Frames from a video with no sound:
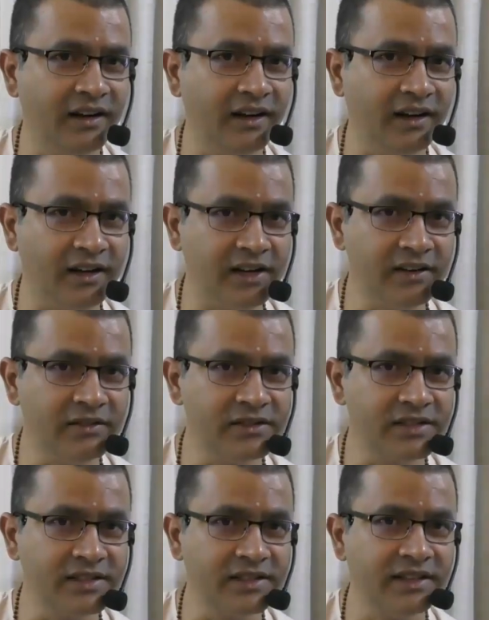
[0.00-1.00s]
It
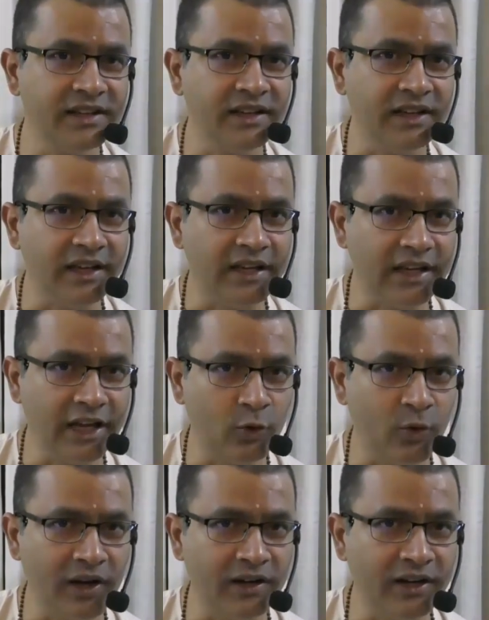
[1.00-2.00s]
gives
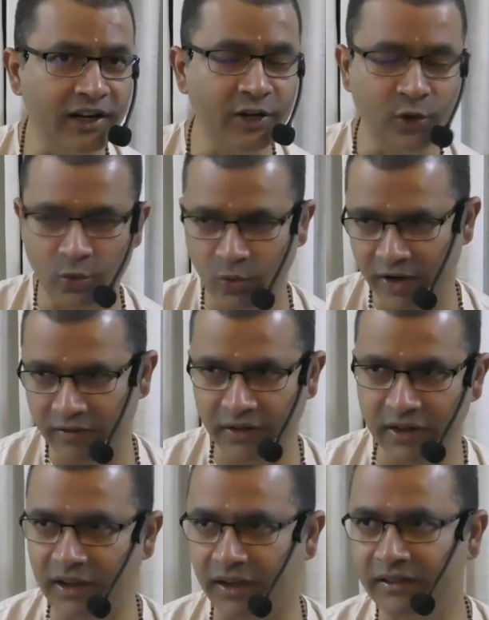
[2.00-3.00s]
equality to
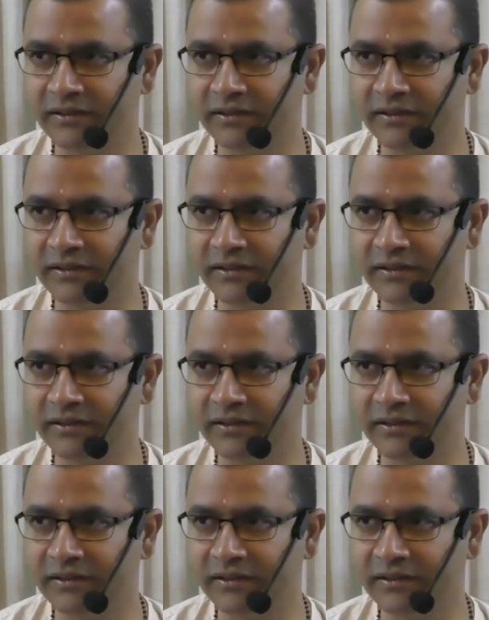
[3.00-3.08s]
everything.